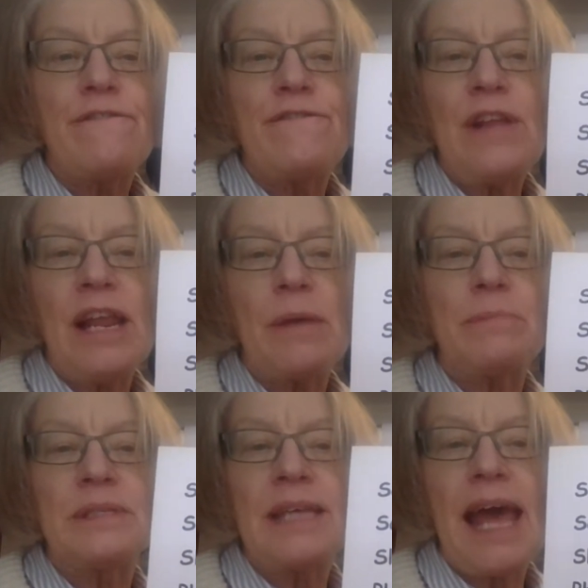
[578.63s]

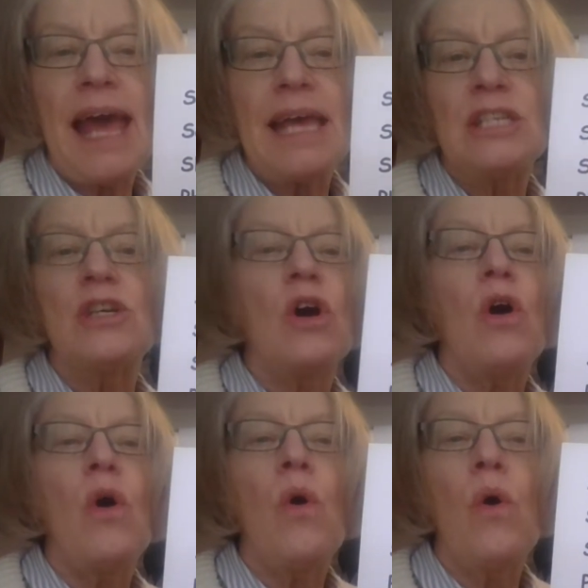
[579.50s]
Phillips head
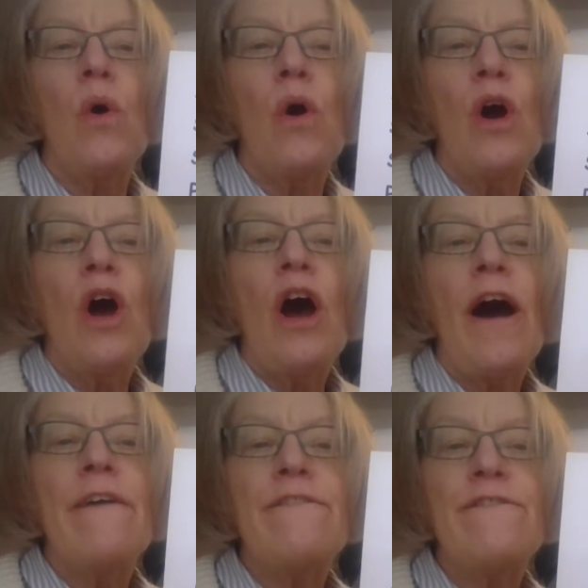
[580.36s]
or
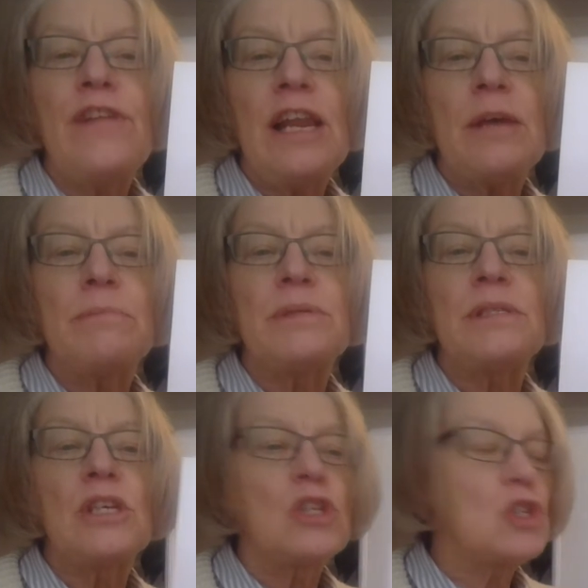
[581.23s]
a
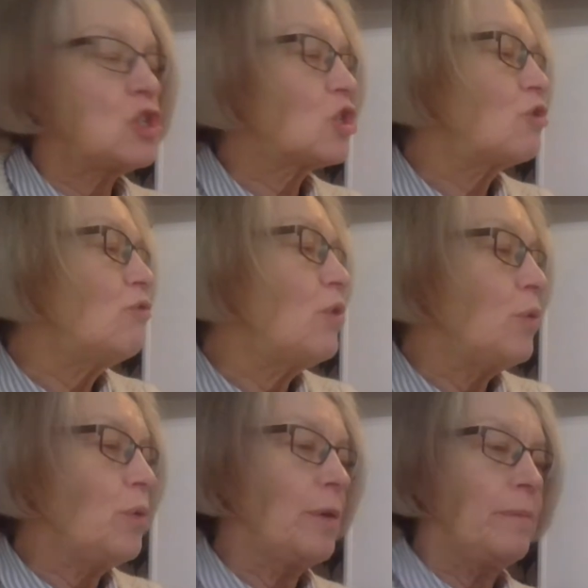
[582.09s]
Phillips screw.